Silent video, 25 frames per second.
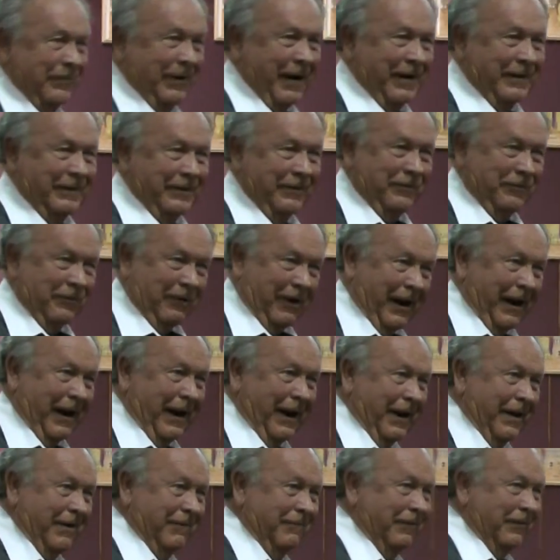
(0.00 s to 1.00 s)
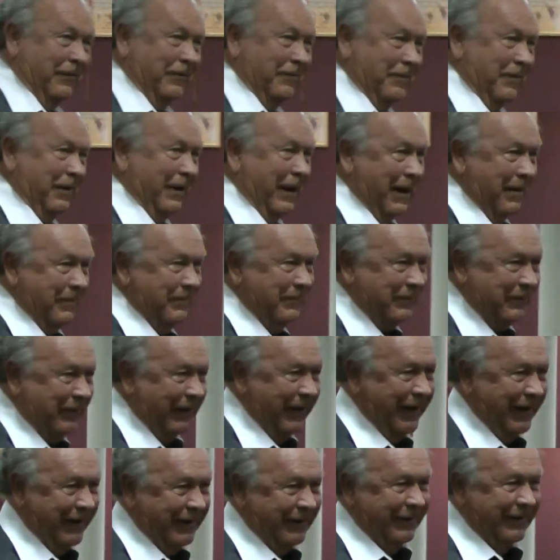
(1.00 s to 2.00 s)
trying to drive or when I'm
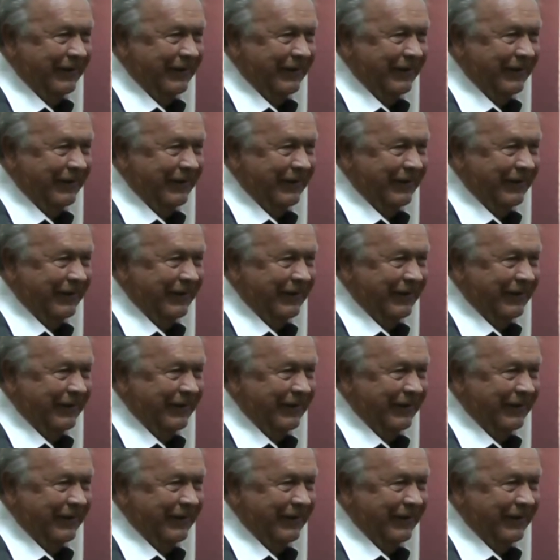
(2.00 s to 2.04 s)
trying